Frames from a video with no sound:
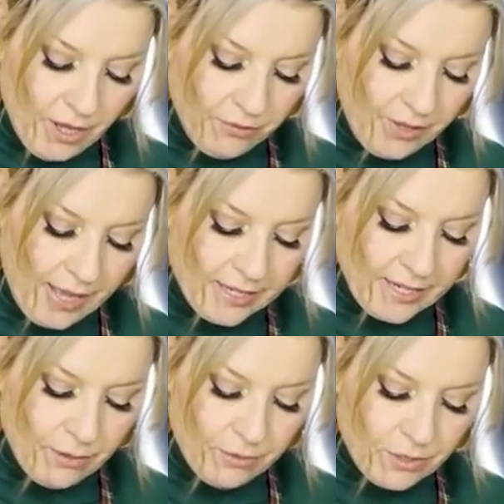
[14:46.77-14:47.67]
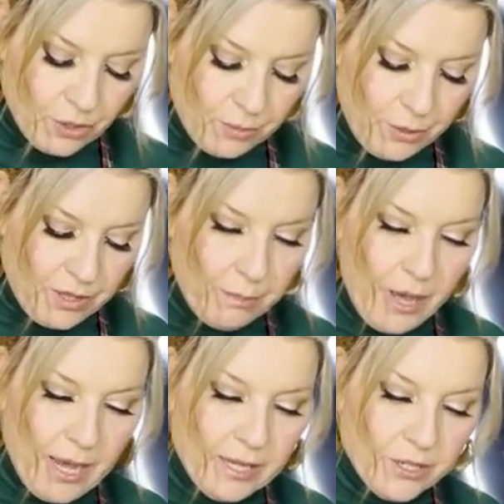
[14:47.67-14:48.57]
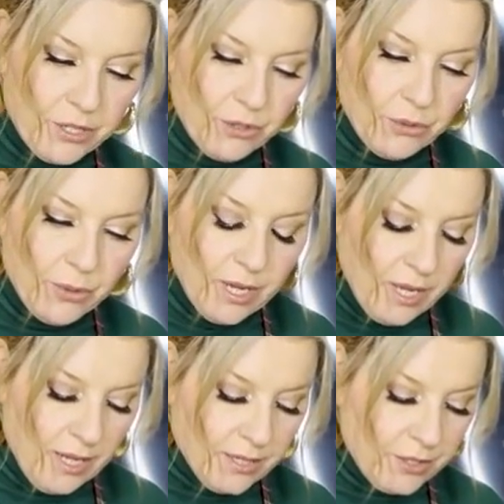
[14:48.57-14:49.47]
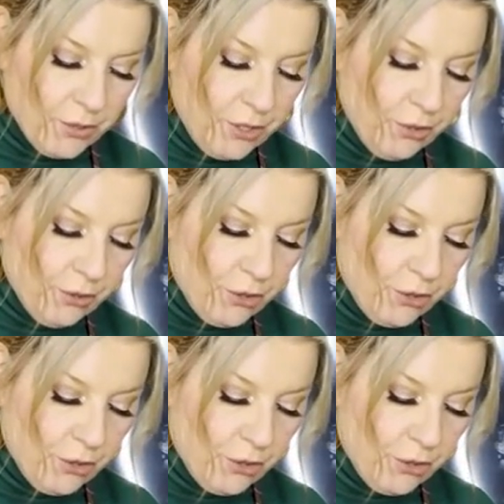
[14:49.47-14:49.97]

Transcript: flattened out, so just put them back into a circular